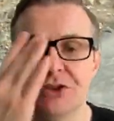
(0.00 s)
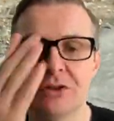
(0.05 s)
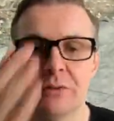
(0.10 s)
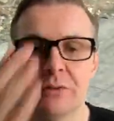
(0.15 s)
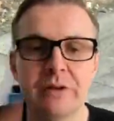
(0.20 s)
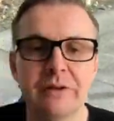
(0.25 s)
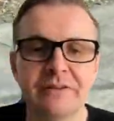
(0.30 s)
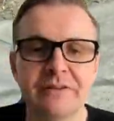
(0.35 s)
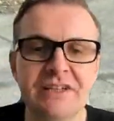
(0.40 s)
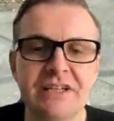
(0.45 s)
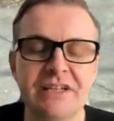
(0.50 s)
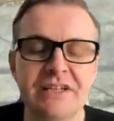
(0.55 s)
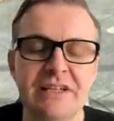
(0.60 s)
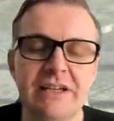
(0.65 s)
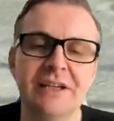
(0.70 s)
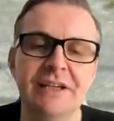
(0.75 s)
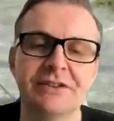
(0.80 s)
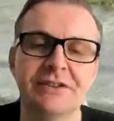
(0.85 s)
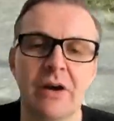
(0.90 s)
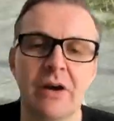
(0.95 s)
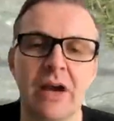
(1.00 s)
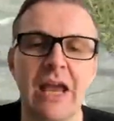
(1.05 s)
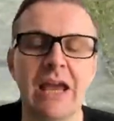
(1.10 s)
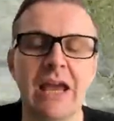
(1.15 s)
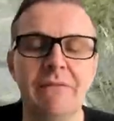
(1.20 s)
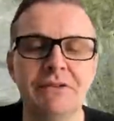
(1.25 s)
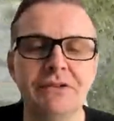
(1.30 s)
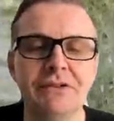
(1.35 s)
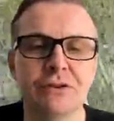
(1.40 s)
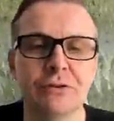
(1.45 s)
your TDs or
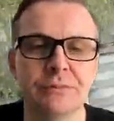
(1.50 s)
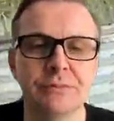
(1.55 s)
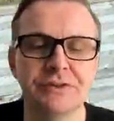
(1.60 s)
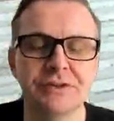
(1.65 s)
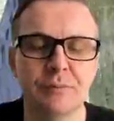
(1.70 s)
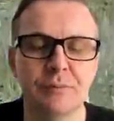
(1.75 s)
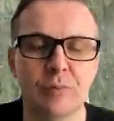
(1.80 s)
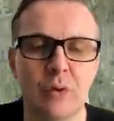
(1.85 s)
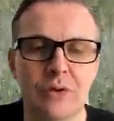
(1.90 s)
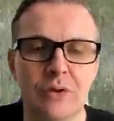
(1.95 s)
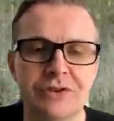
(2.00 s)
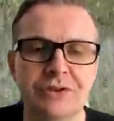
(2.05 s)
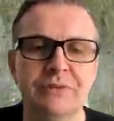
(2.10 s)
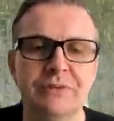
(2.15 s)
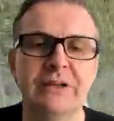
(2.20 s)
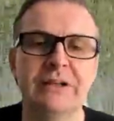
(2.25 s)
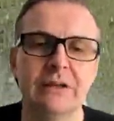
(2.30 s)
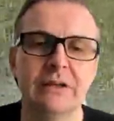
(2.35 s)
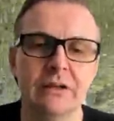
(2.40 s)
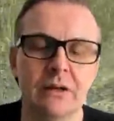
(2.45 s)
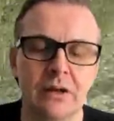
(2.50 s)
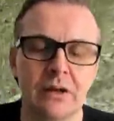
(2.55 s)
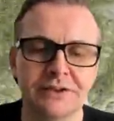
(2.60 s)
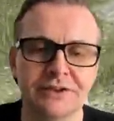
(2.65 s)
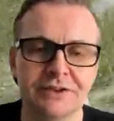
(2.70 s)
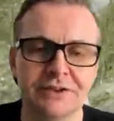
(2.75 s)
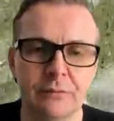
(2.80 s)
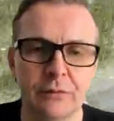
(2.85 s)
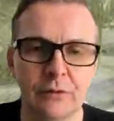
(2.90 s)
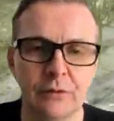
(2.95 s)
heavies come to support you, then you can
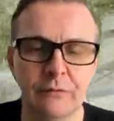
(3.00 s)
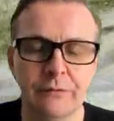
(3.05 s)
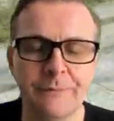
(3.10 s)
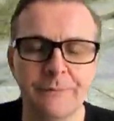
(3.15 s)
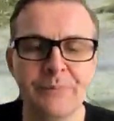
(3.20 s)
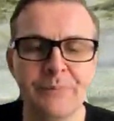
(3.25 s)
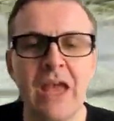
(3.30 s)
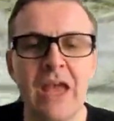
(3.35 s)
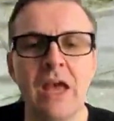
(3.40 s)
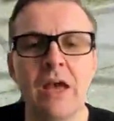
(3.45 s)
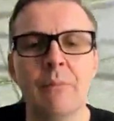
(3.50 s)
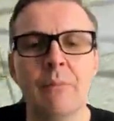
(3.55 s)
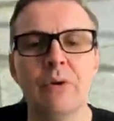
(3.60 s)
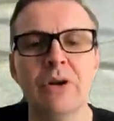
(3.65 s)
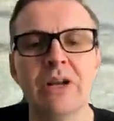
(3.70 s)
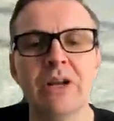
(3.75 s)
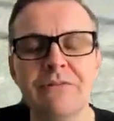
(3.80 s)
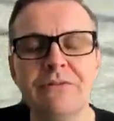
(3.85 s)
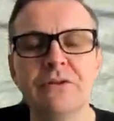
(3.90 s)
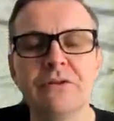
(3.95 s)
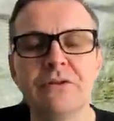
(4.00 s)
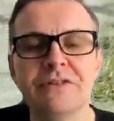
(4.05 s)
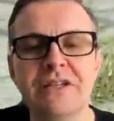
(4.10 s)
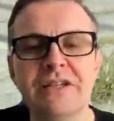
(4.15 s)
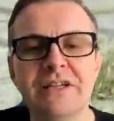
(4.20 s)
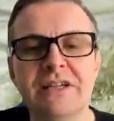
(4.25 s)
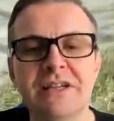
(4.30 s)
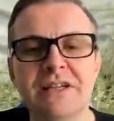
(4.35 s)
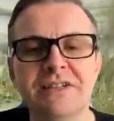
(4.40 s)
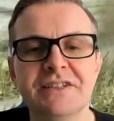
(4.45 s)
also move. But if your
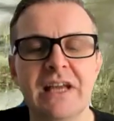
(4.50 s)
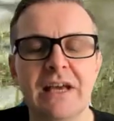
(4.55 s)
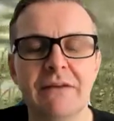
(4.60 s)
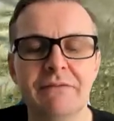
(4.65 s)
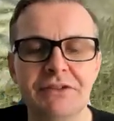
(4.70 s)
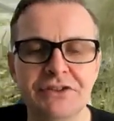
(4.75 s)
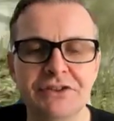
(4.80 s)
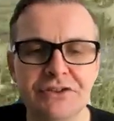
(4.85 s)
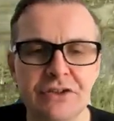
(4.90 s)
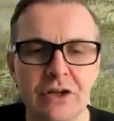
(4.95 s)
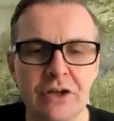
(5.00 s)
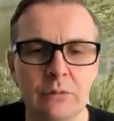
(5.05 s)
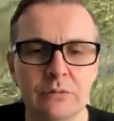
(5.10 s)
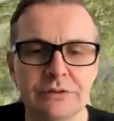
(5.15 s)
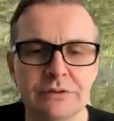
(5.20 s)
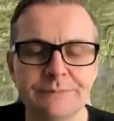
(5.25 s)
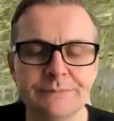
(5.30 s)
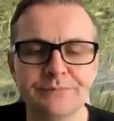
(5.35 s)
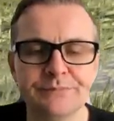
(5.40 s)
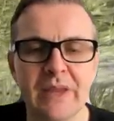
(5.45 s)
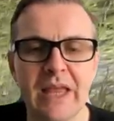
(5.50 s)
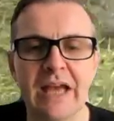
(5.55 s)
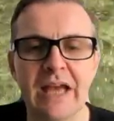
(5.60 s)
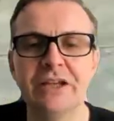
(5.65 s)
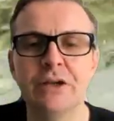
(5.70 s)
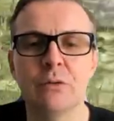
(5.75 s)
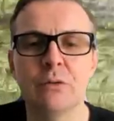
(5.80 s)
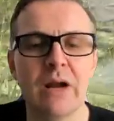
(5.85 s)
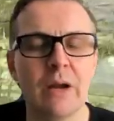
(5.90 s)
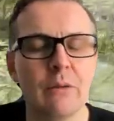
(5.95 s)
TDs and heavies don't,
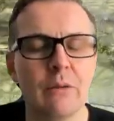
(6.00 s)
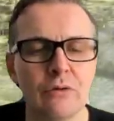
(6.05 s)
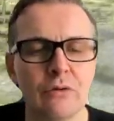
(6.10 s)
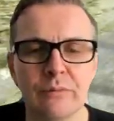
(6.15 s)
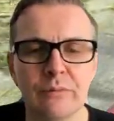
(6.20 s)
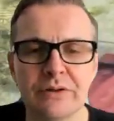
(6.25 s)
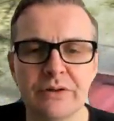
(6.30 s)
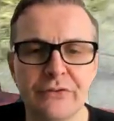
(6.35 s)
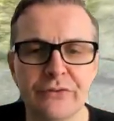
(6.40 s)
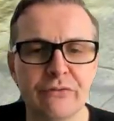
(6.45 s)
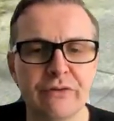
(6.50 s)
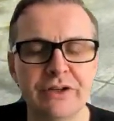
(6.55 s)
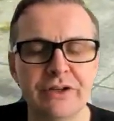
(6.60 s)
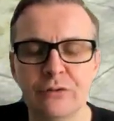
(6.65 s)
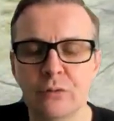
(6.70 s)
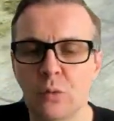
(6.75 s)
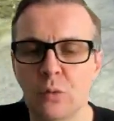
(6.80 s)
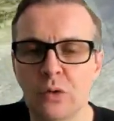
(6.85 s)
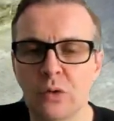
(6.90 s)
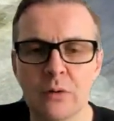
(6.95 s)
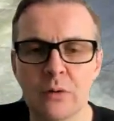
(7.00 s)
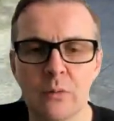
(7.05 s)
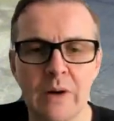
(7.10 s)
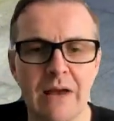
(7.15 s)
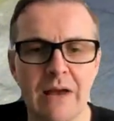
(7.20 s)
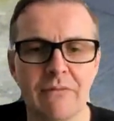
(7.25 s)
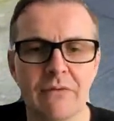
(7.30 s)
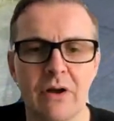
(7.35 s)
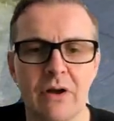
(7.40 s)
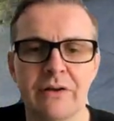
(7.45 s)
and you're outnumbered 3-1 or
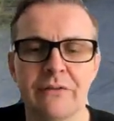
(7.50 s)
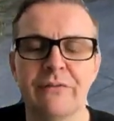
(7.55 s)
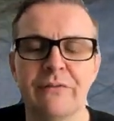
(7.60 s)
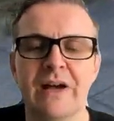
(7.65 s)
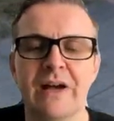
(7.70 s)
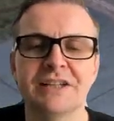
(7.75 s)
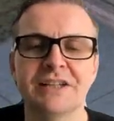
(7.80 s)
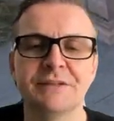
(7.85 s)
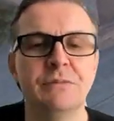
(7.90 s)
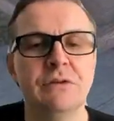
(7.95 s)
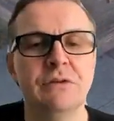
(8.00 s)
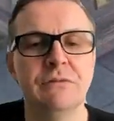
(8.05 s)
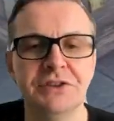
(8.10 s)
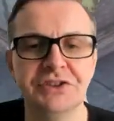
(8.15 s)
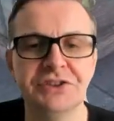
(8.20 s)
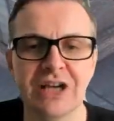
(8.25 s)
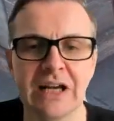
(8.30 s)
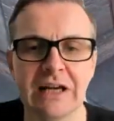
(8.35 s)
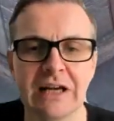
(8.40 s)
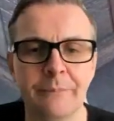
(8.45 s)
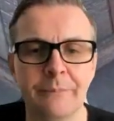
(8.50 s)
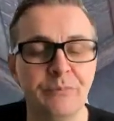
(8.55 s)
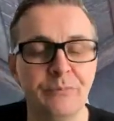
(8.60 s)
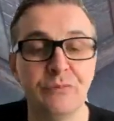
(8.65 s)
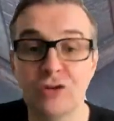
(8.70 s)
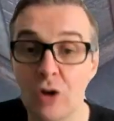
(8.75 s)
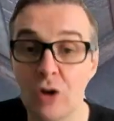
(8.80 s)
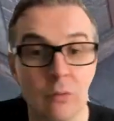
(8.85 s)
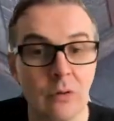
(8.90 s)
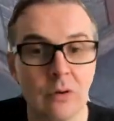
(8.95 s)
whatever on the fast moving channel,
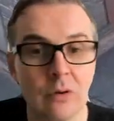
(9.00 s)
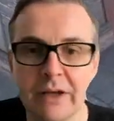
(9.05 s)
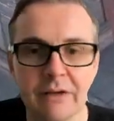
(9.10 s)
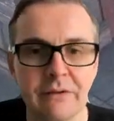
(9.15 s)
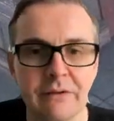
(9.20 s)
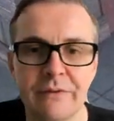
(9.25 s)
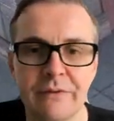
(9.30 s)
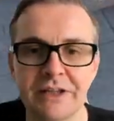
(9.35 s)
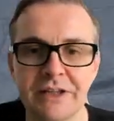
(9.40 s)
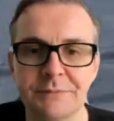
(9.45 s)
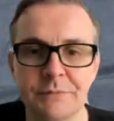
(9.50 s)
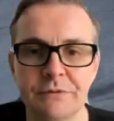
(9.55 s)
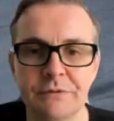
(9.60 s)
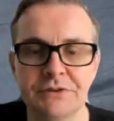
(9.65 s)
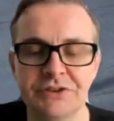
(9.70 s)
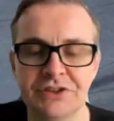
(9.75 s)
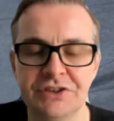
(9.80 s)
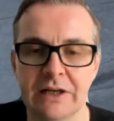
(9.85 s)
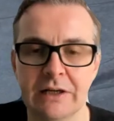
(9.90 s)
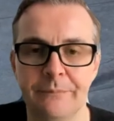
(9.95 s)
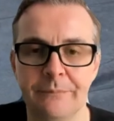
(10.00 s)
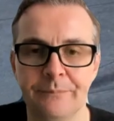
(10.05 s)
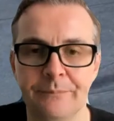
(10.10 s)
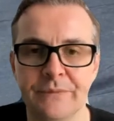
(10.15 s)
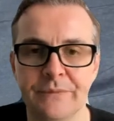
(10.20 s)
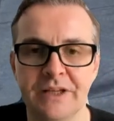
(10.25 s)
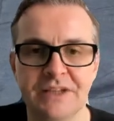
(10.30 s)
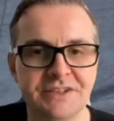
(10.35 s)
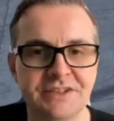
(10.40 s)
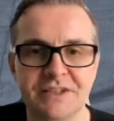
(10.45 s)
don't go down the fast moving channel.
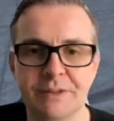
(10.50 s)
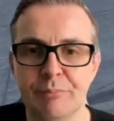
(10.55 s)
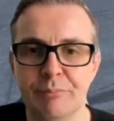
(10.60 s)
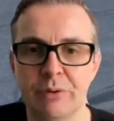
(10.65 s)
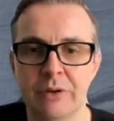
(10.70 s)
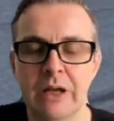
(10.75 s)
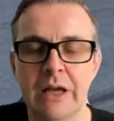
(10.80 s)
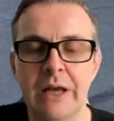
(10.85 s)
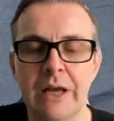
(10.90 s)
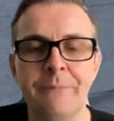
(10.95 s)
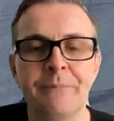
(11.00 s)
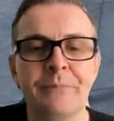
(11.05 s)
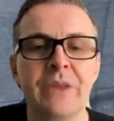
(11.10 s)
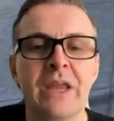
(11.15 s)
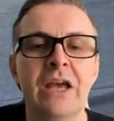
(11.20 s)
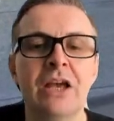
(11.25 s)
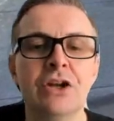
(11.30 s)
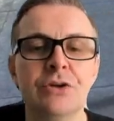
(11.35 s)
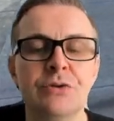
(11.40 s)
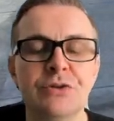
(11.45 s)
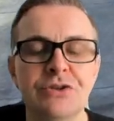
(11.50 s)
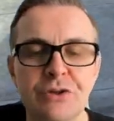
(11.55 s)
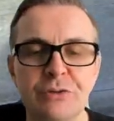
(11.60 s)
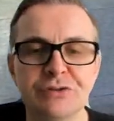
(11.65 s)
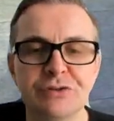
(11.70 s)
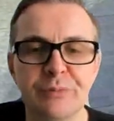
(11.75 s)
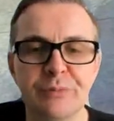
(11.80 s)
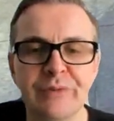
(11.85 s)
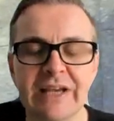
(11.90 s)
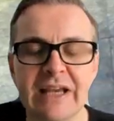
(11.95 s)
It's simple. Do
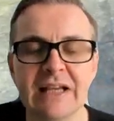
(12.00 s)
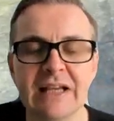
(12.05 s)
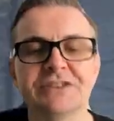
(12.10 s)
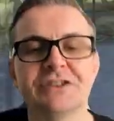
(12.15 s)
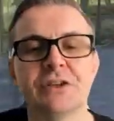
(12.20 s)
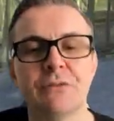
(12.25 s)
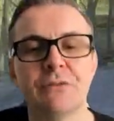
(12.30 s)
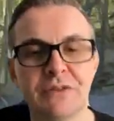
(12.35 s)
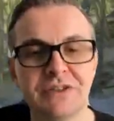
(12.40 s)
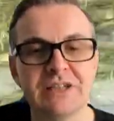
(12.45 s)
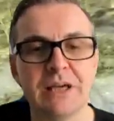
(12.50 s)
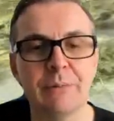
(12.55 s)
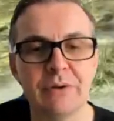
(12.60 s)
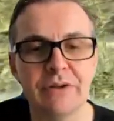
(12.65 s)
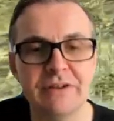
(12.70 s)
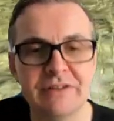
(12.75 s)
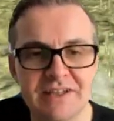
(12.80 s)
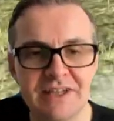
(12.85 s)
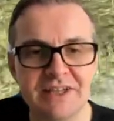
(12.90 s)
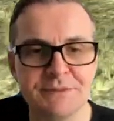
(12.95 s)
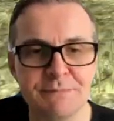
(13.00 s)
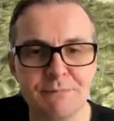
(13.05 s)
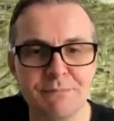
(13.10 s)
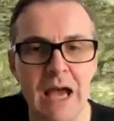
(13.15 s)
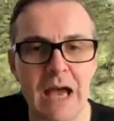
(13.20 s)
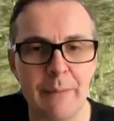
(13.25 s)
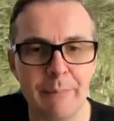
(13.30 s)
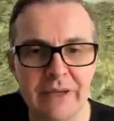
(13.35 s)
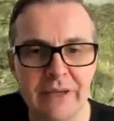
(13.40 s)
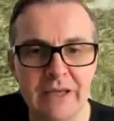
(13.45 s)
something So for example, on this
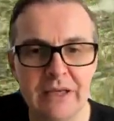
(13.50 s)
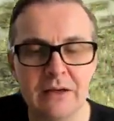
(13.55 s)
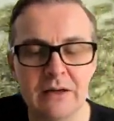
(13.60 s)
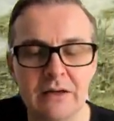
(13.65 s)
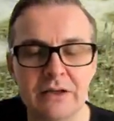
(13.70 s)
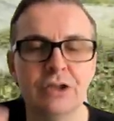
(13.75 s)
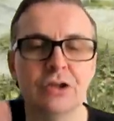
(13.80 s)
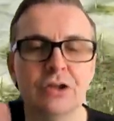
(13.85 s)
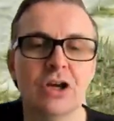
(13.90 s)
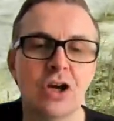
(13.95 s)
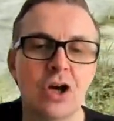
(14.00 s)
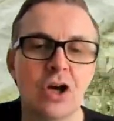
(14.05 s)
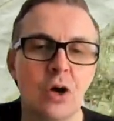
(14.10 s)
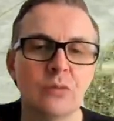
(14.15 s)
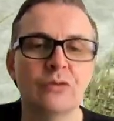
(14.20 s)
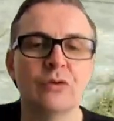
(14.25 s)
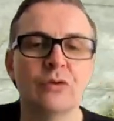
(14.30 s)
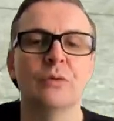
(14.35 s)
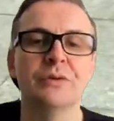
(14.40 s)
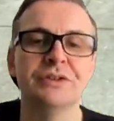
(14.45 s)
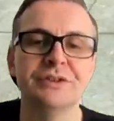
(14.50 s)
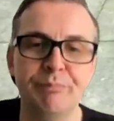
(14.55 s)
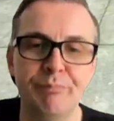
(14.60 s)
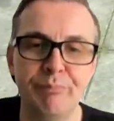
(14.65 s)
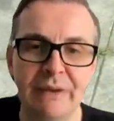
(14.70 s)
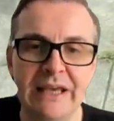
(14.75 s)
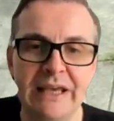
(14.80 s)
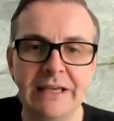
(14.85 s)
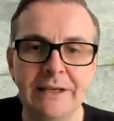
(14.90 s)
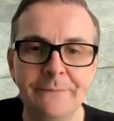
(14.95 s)
map here, you could go towards
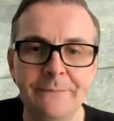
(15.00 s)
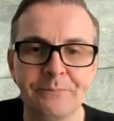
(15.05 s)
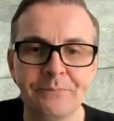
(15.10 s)
B,